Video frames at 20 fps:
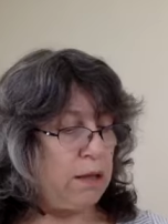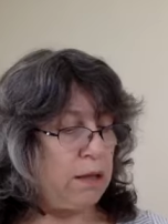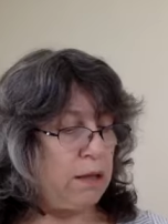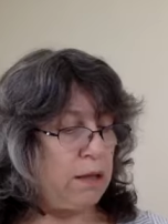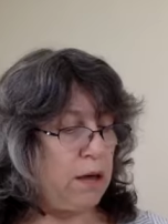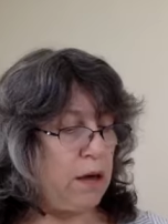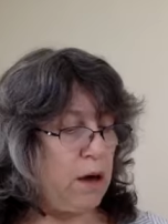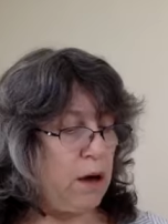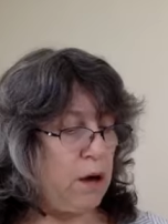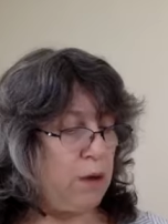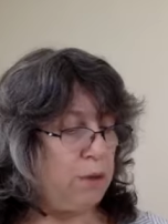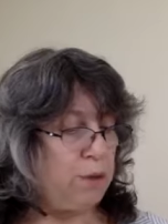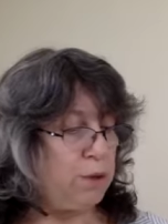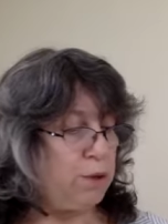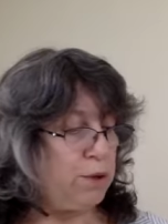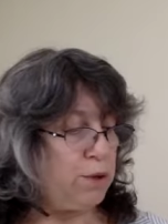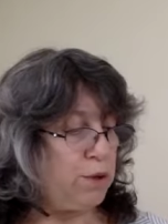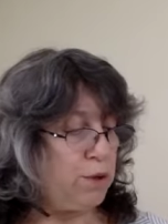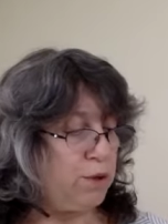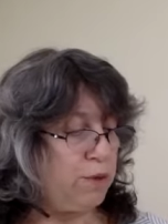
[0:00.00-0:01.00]
calm the
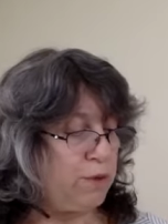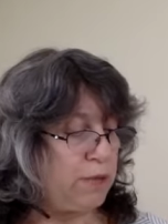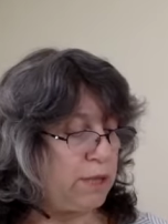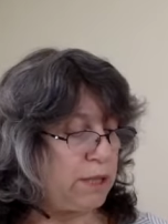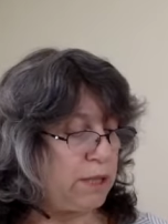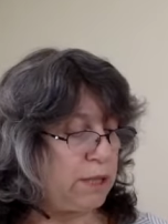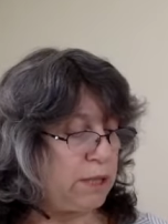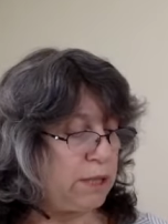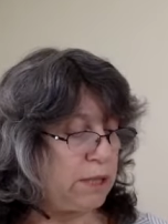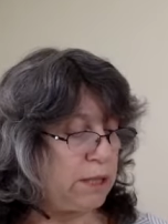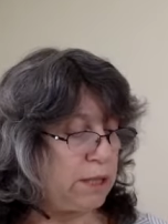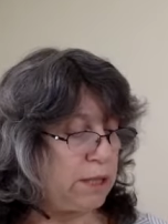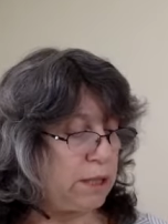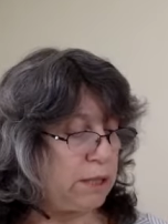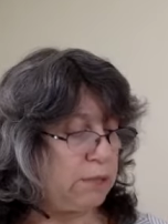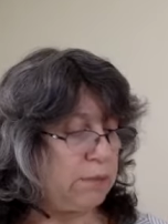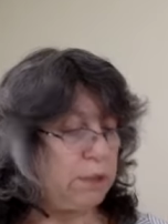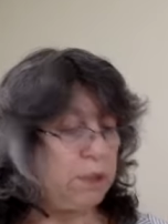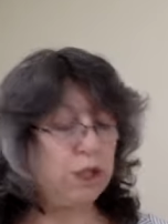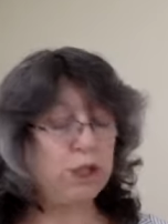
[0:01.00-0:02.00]
nervous
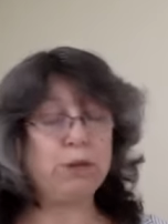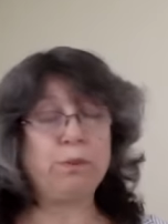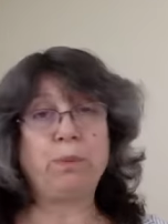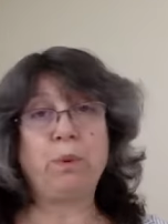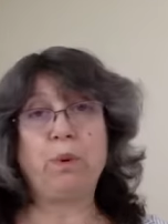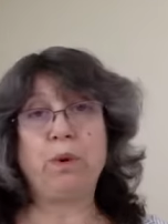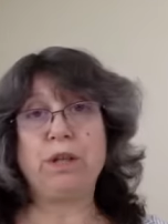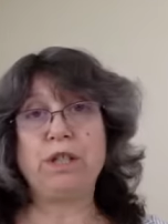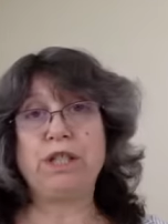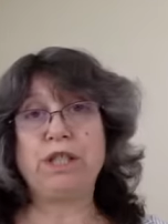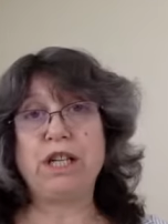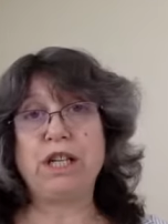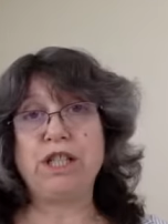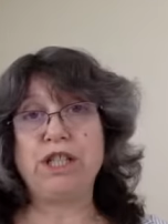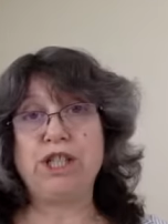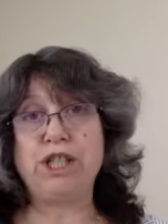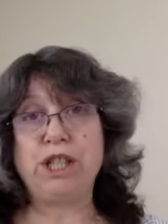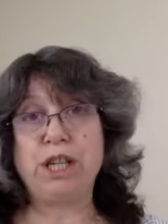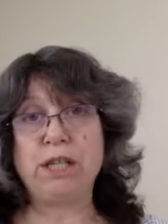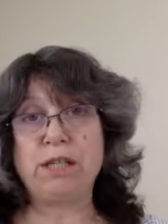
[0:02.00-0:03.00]
system, support
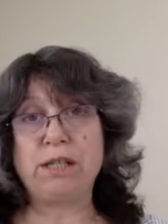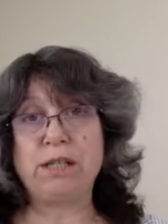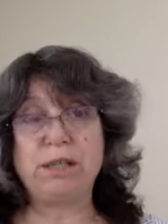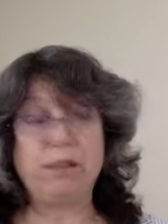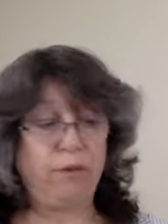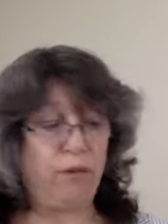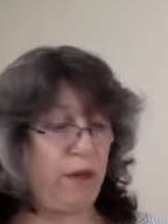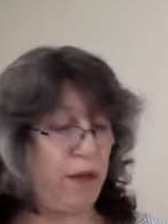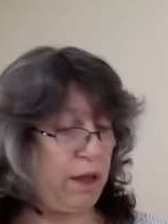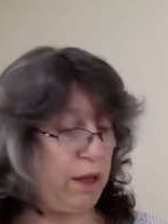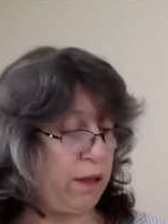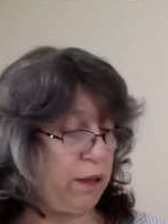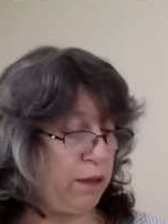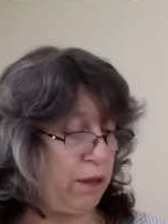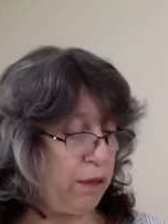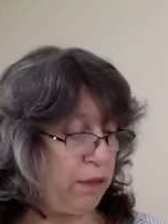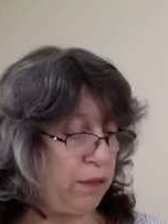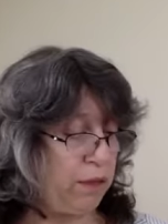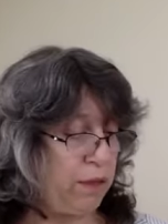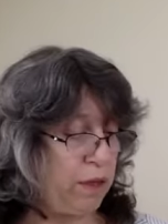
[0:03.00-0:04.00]
digestive
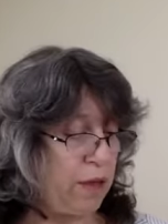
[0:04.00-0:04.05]
health,